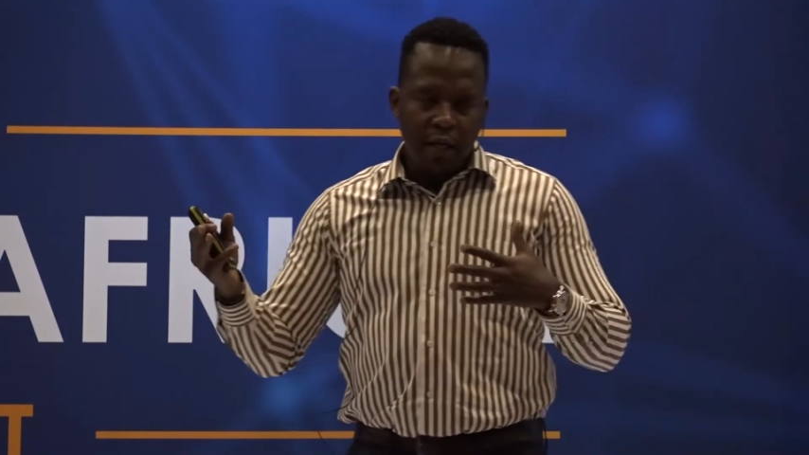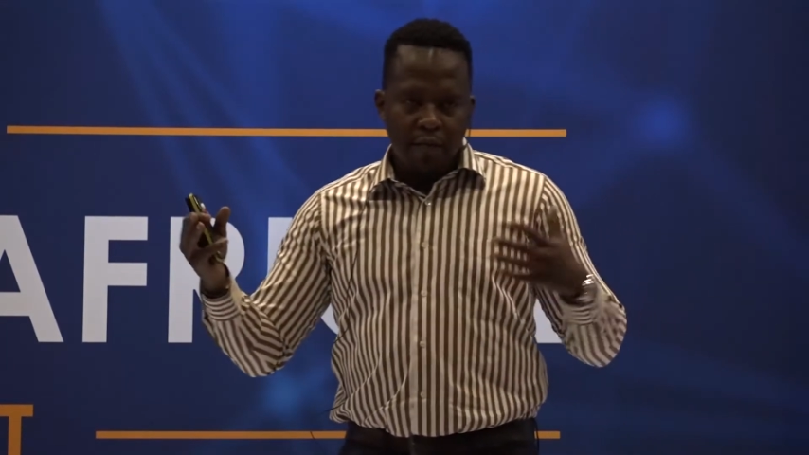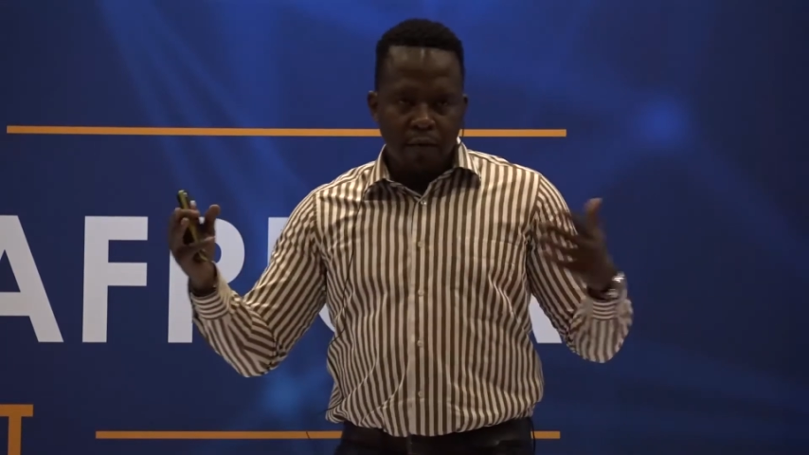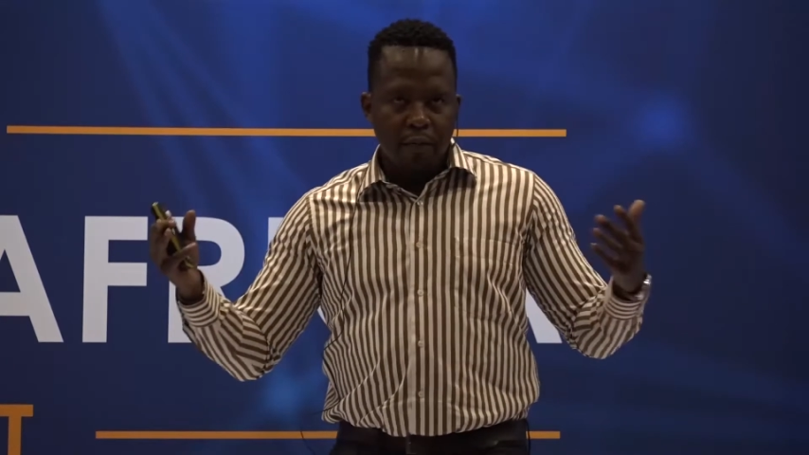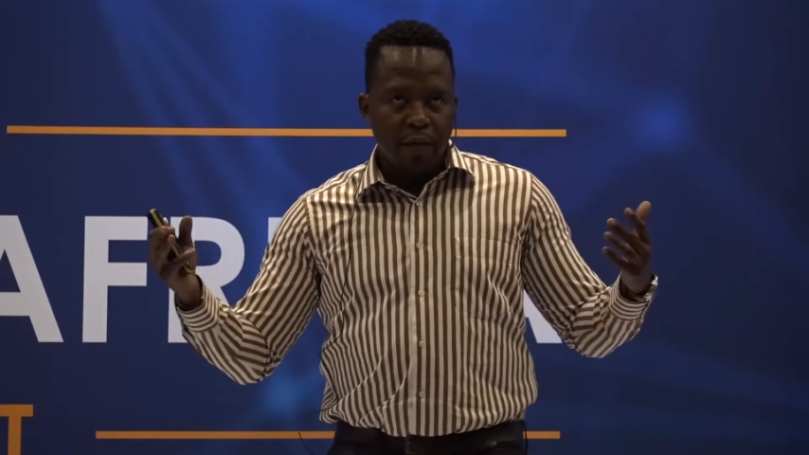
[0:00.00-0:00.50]

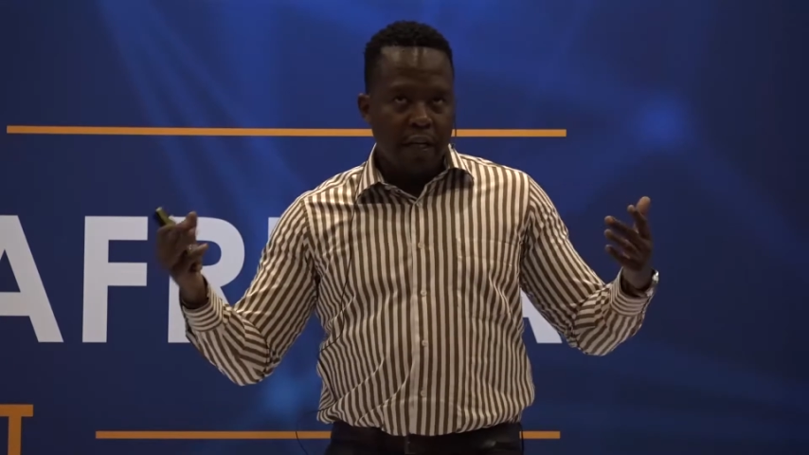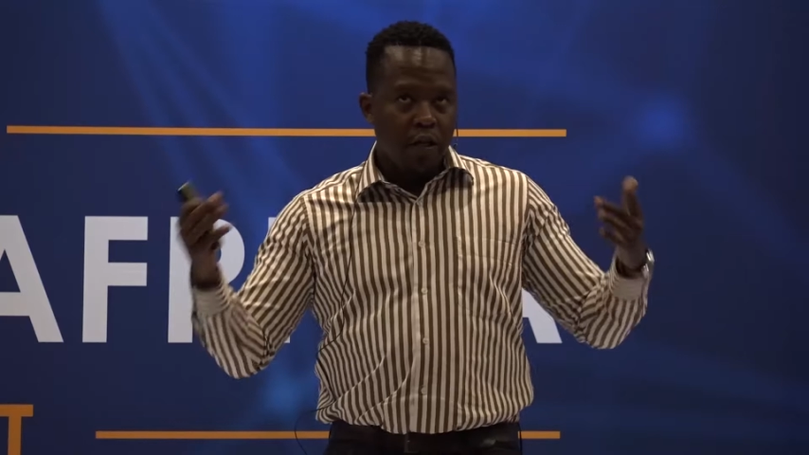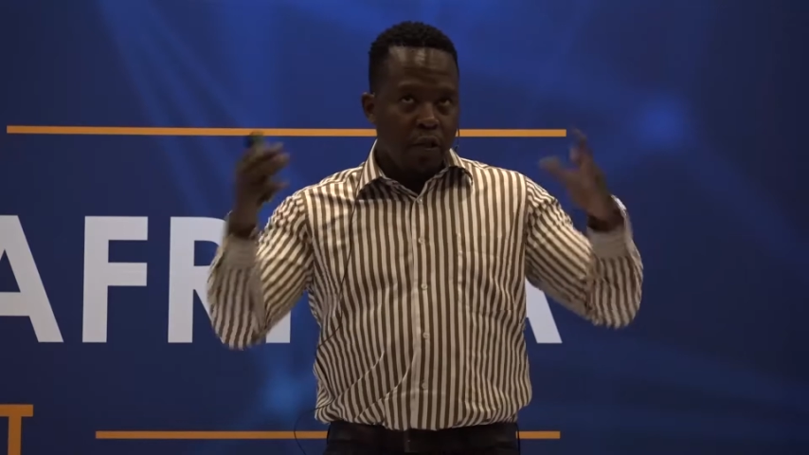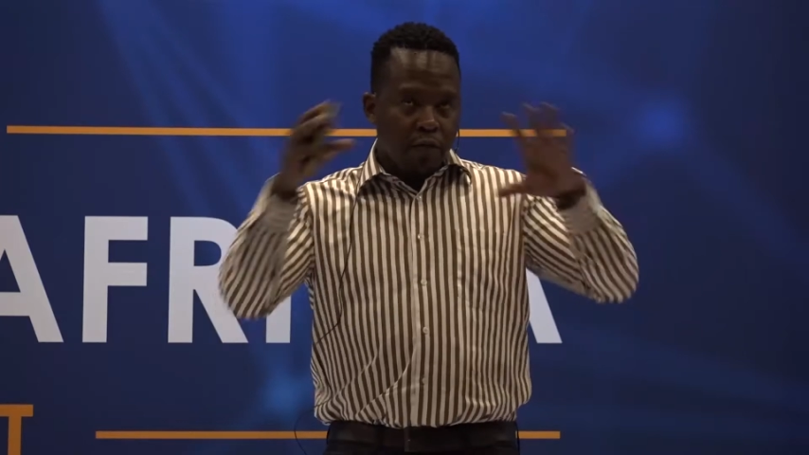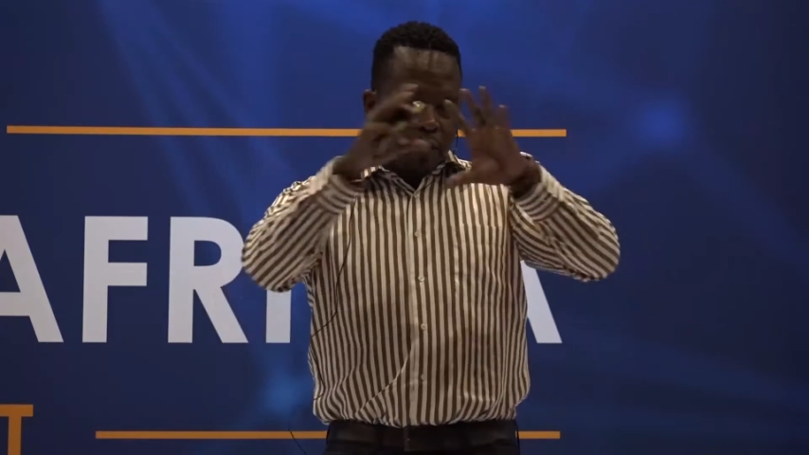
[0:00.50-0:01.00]
from
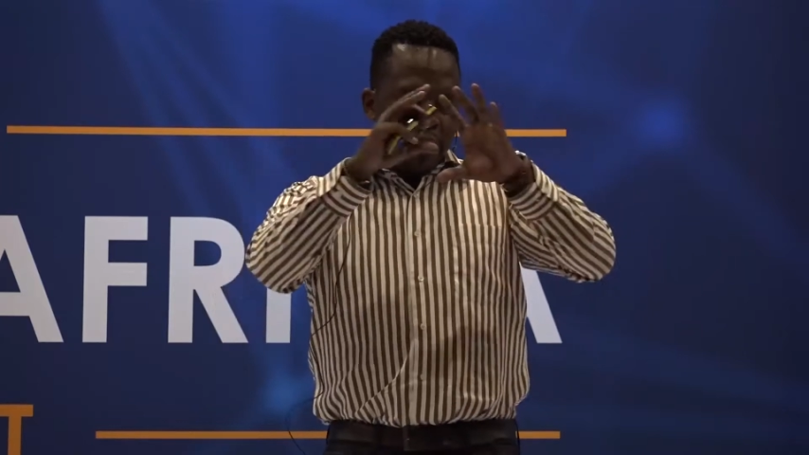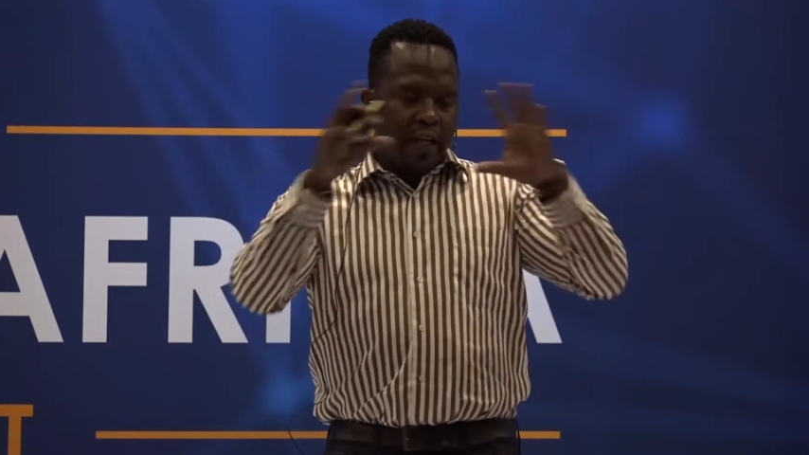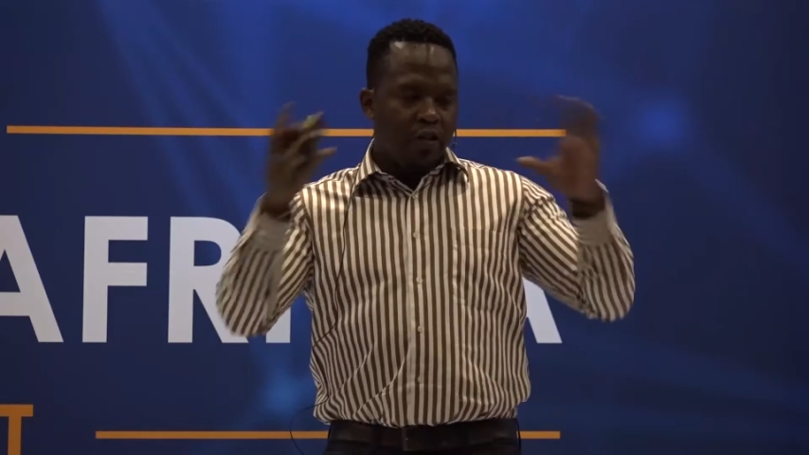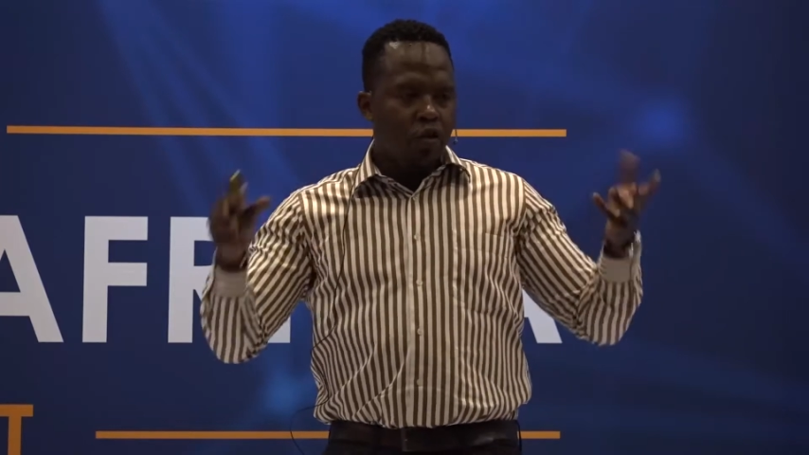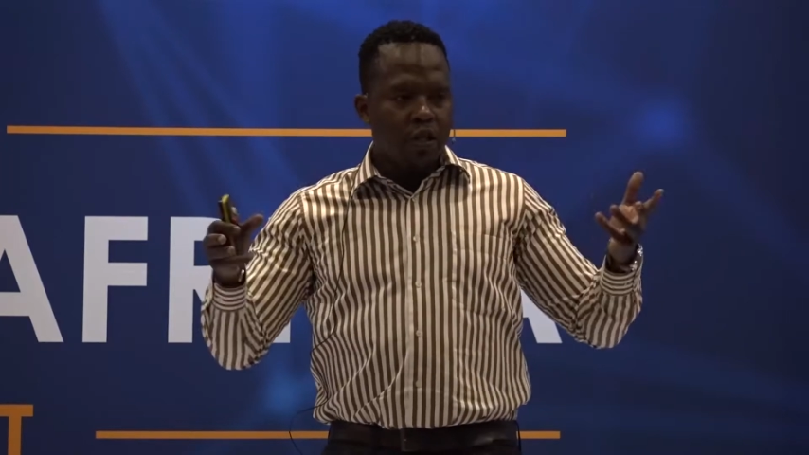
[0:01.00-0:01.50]

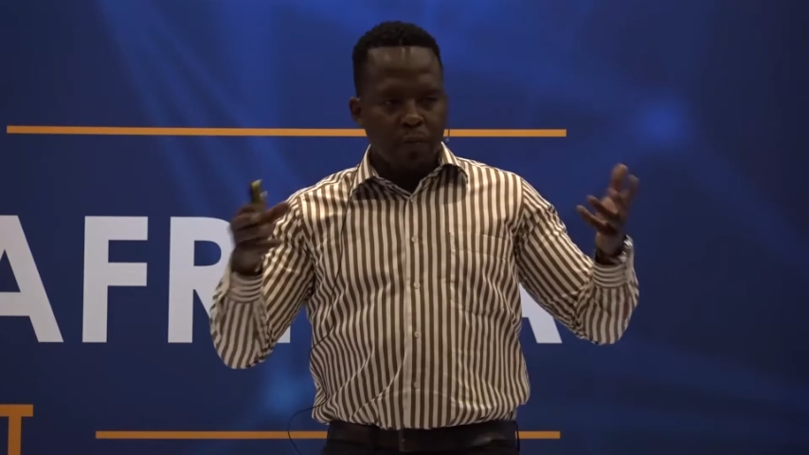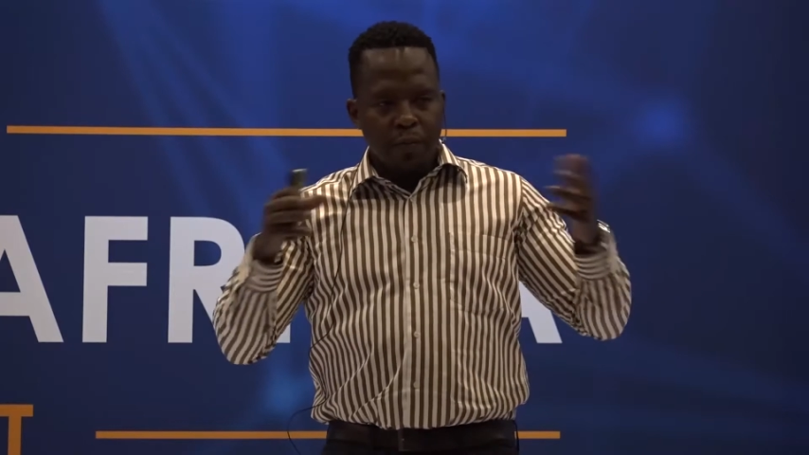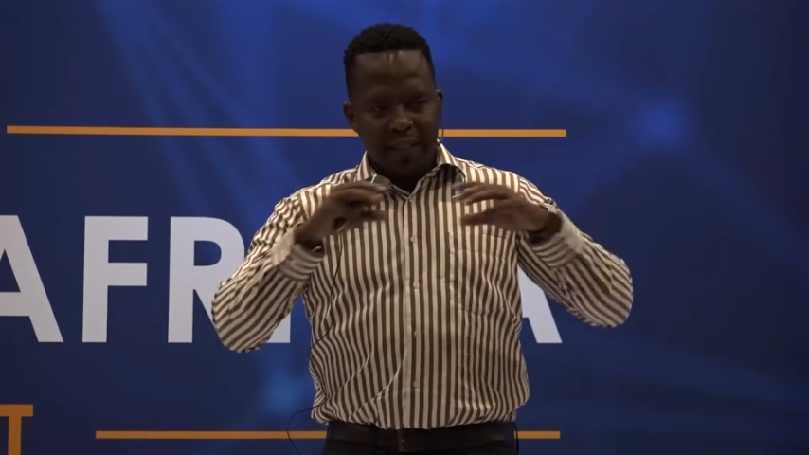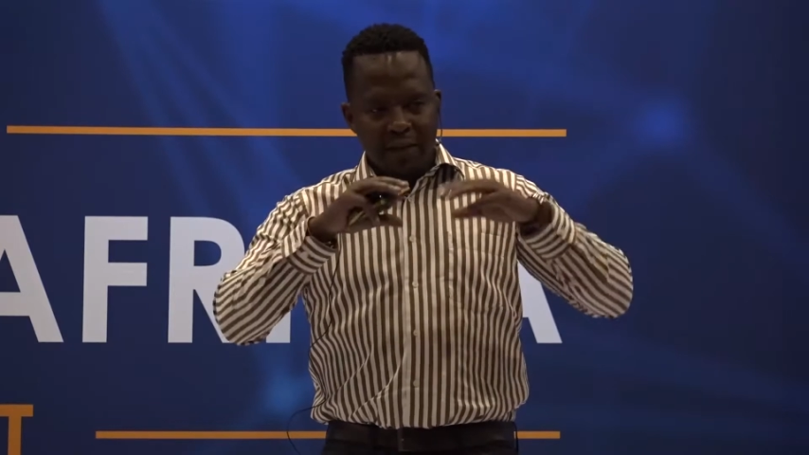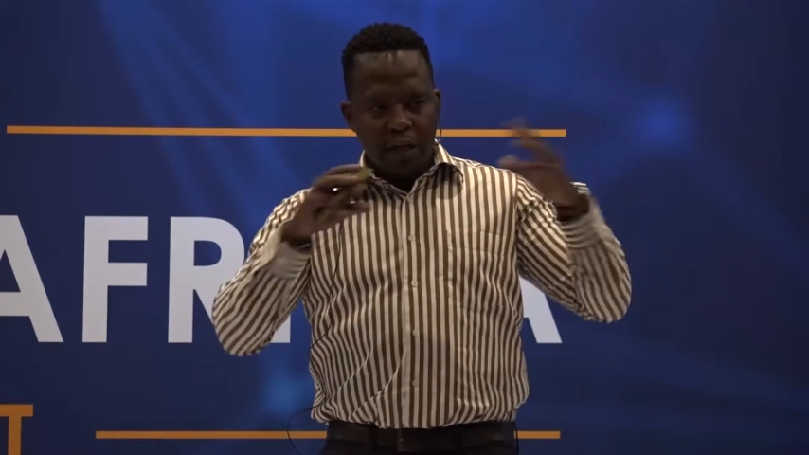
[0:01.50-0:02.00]
an insurance perspective,